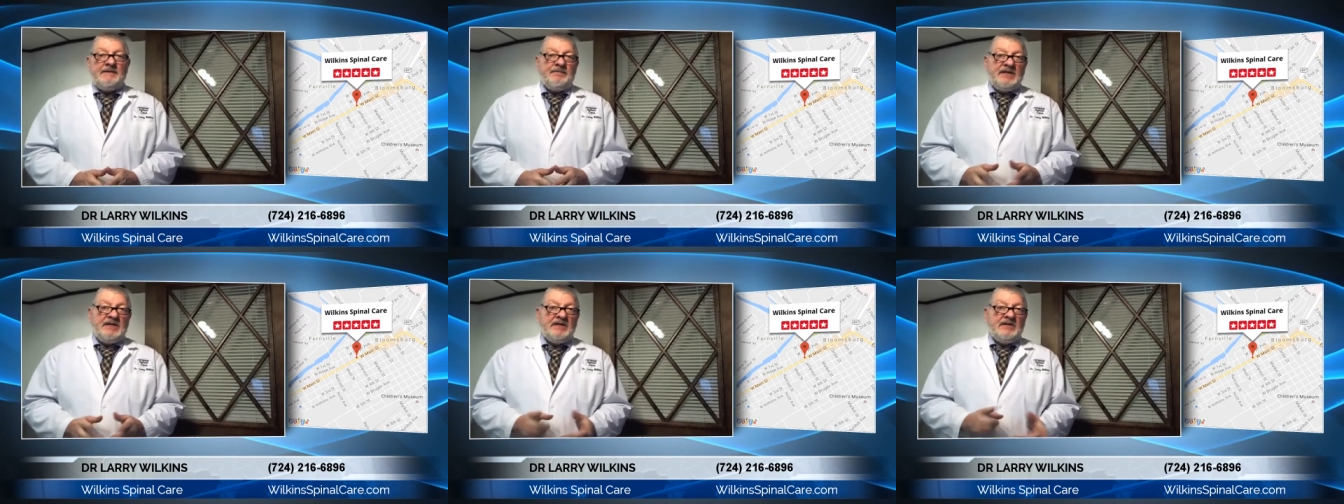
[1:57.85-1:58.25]

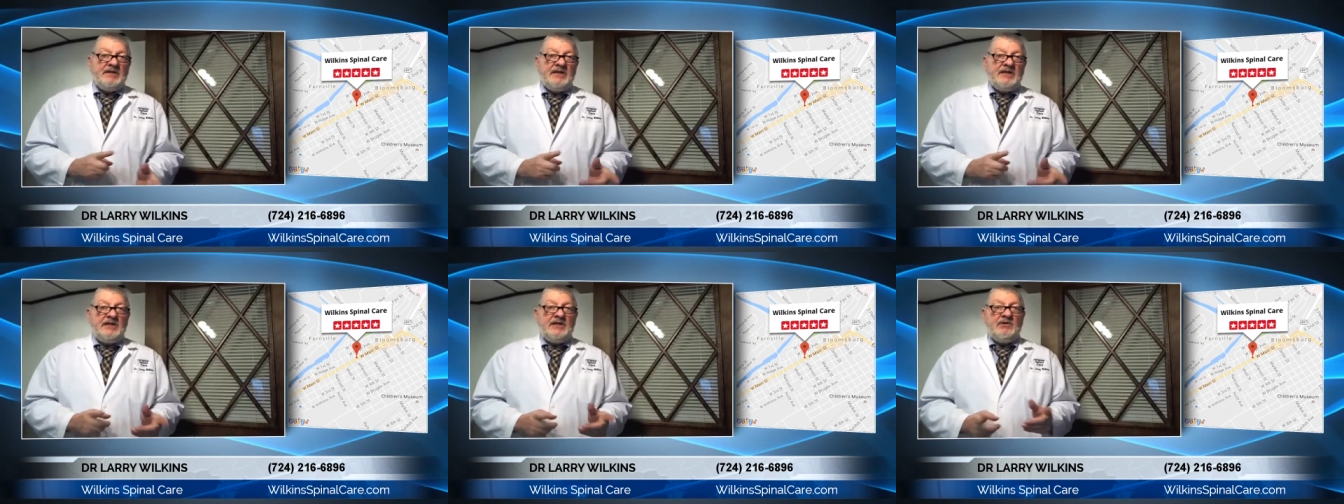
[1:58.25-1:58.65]
The other
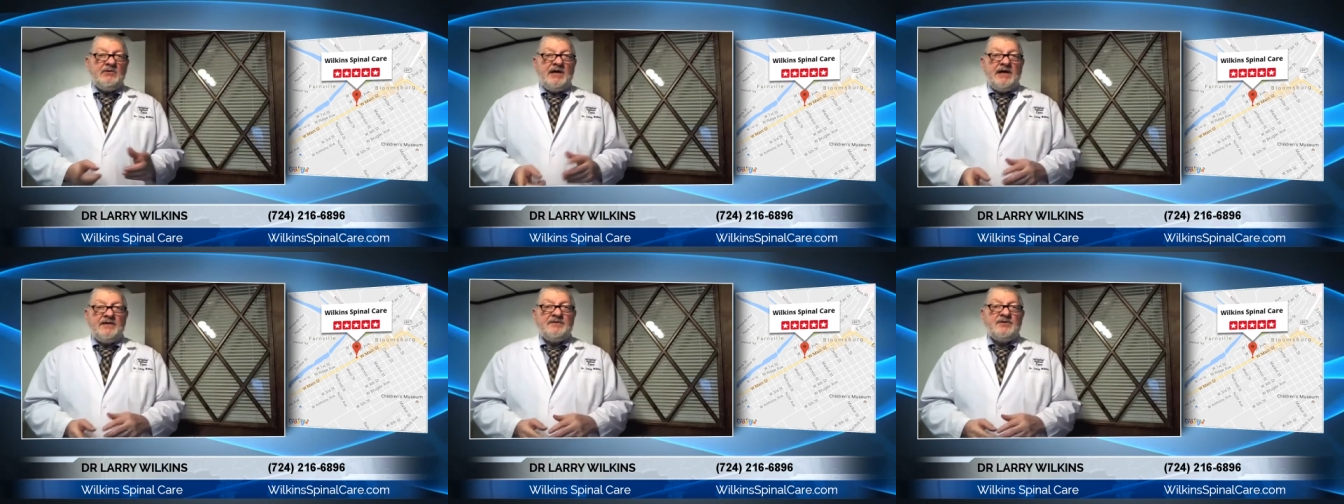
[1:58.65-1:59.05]
thing you
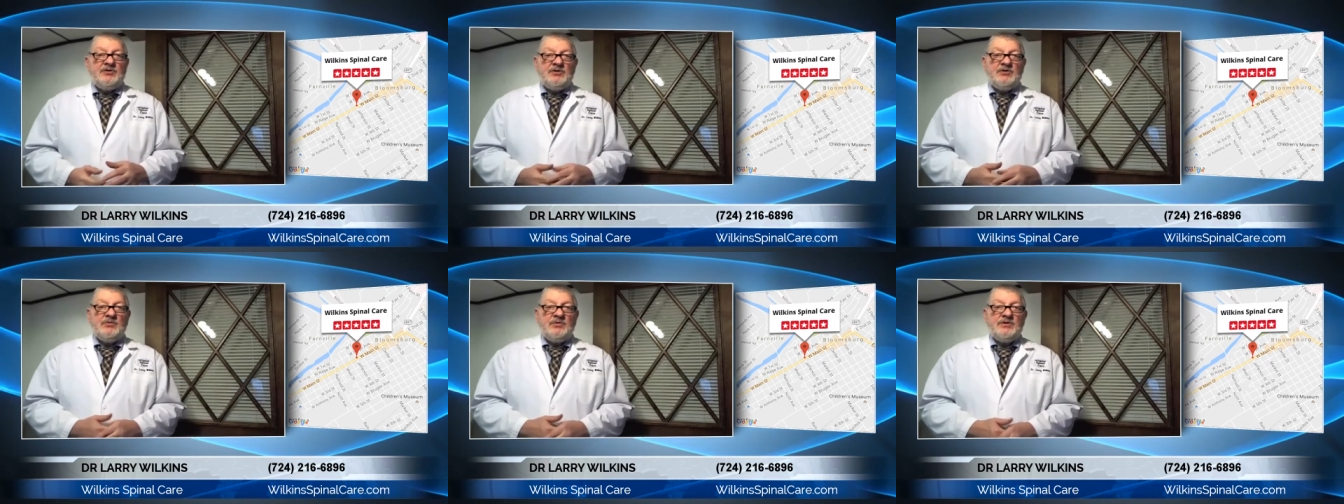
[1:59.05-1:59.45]
have to
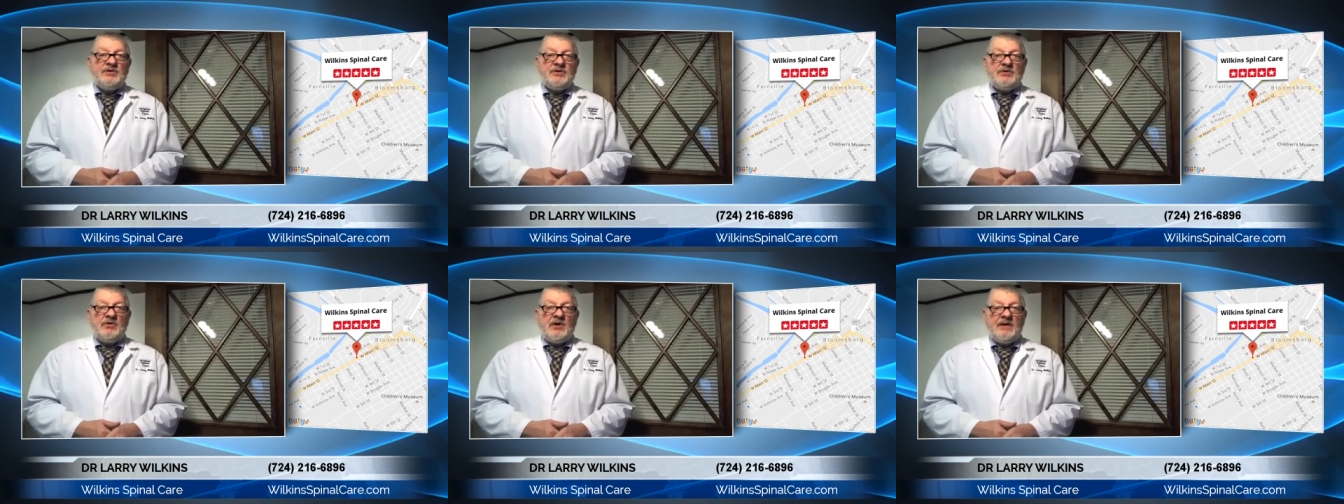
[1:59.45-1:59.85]
do with a
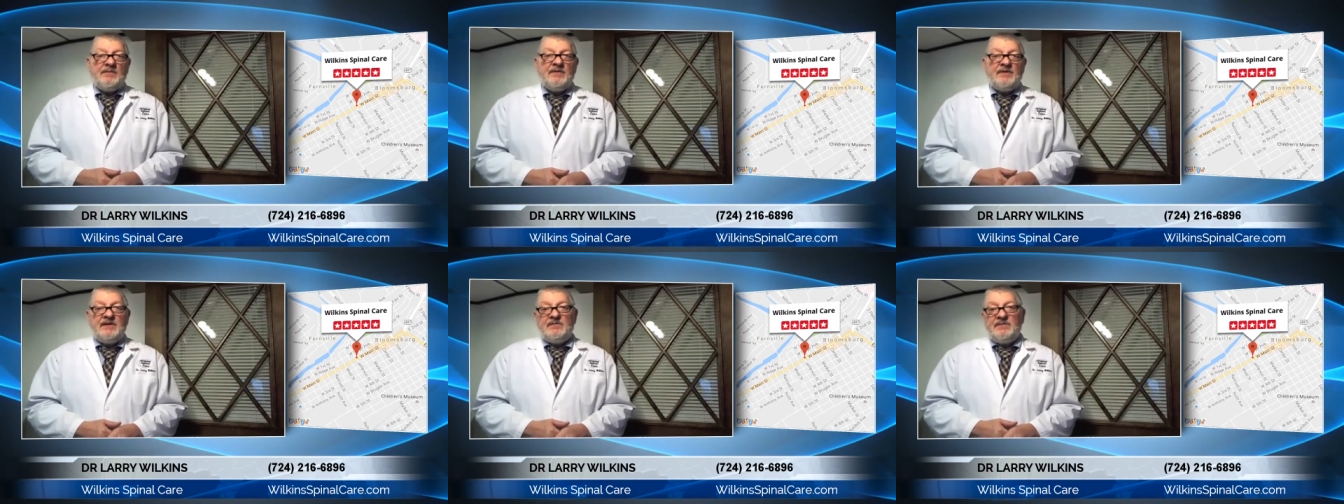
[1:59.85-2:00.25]

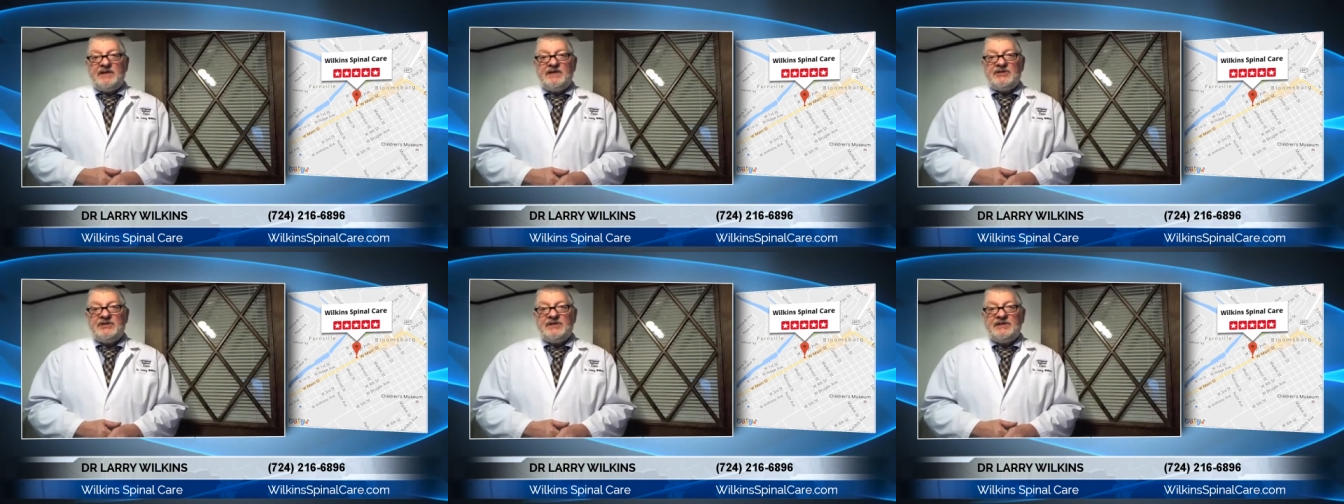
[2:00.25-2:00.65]
neuropathy
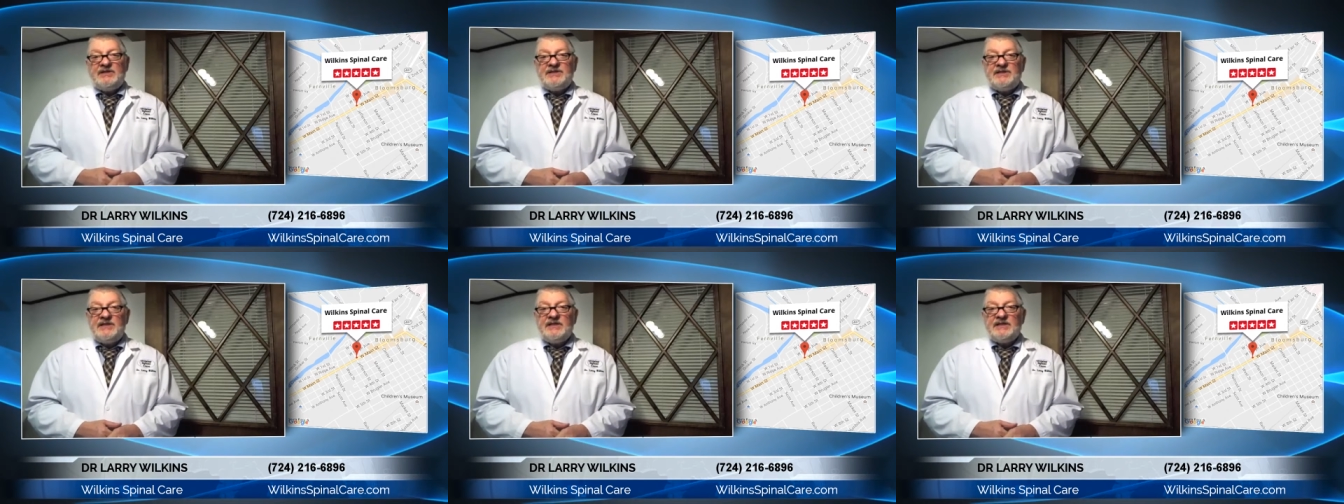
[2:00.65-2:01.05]
patient
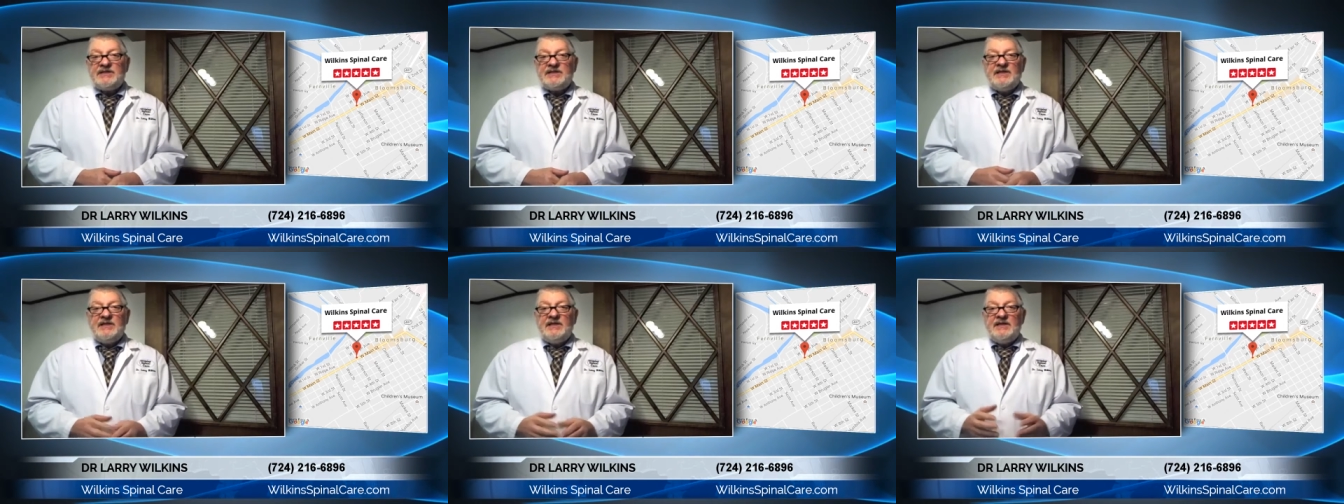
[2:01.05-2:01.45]
is
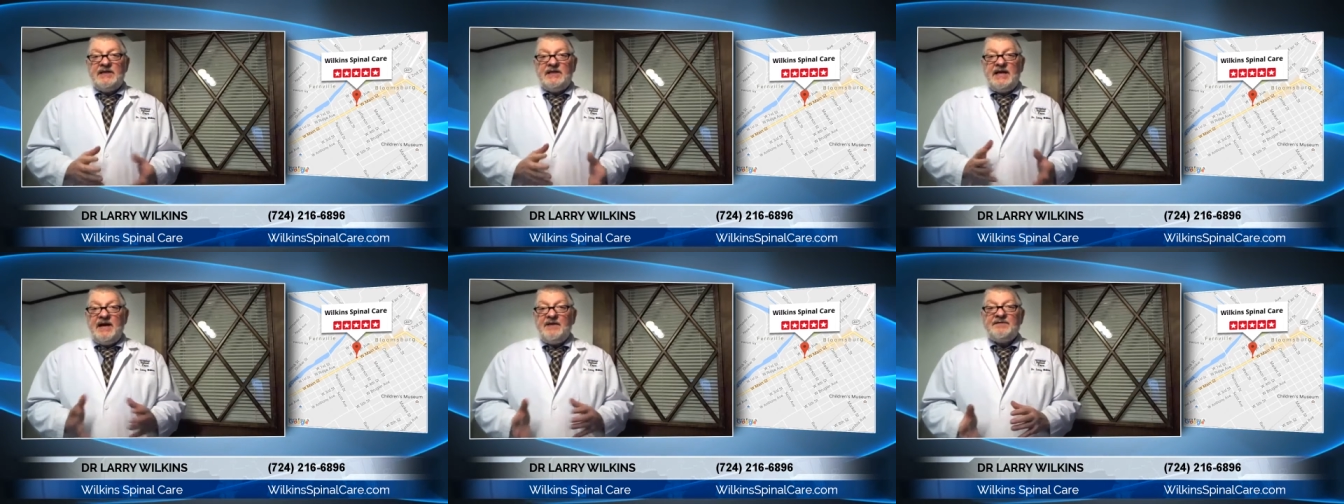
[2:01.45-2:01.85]
this.
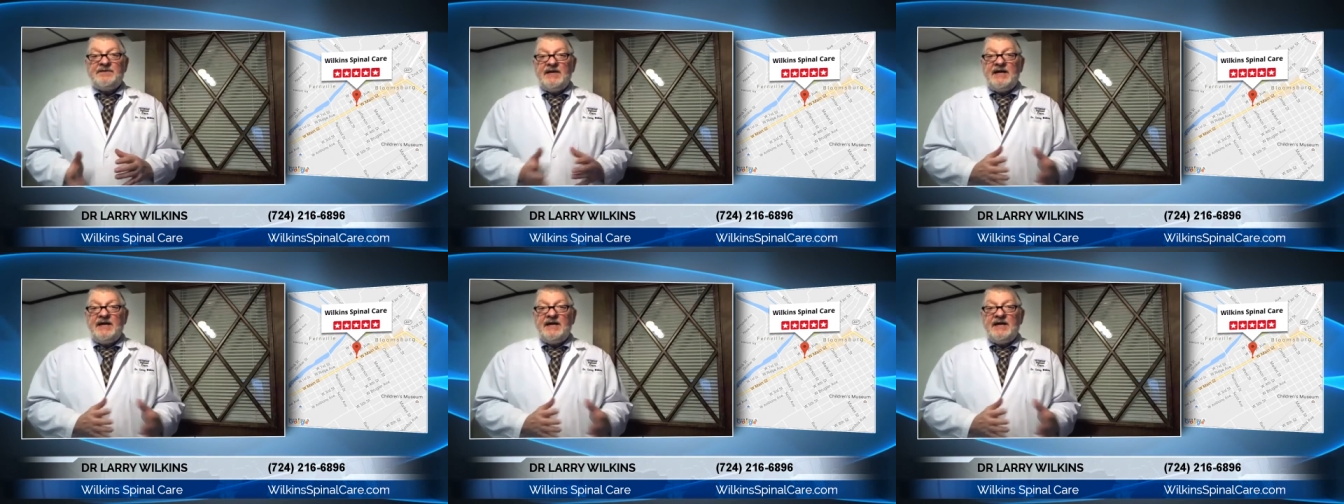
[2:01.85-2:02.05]
They have to